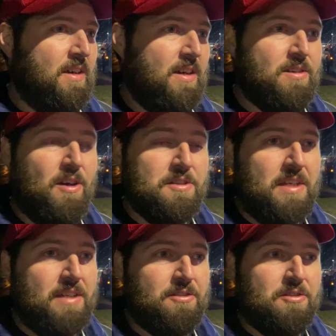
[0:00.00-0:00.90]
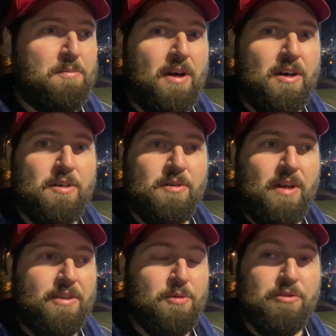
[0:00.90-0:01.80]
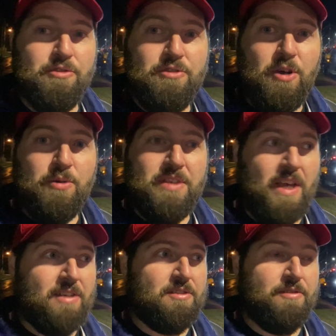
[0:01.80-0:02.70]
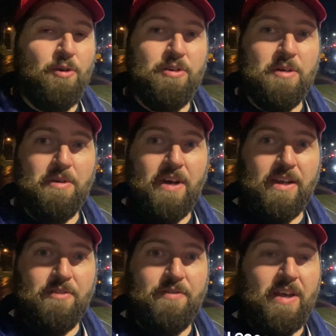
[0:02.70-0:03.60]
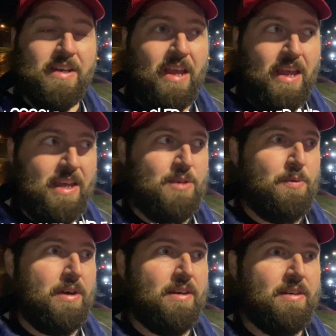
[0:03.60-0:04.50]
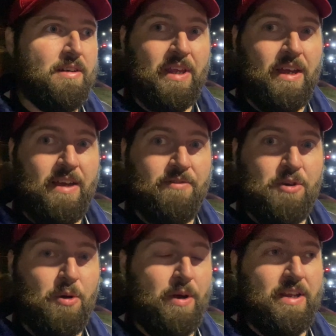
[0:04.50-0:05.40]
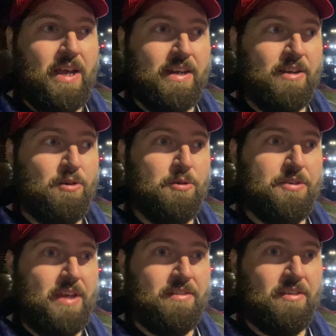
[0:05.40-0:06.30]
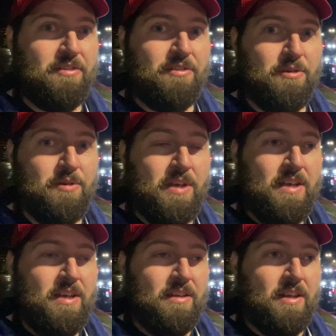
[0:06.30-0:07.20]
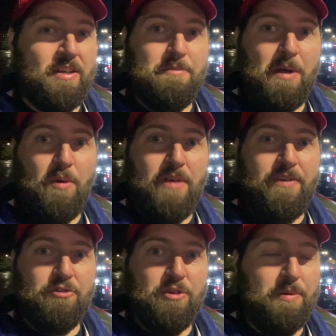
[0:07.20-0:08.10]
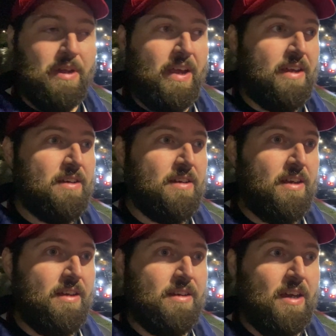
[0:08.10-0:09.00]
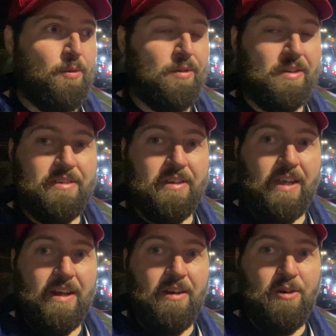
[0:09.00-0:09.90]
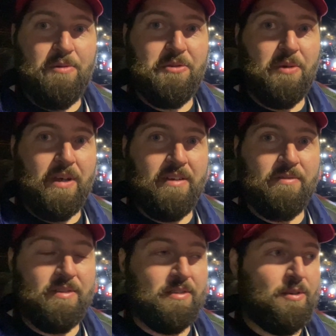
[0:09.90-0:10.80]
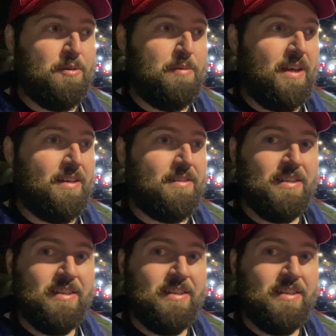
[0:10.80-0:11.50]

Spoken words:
I'll call Tesla tomorrow. There was no Tesla phone number I could find anywhere. I have no idea how to get a hold of Tesla, so luckily my wife has AAA, and we're at least gonna get it home so I can go to bed.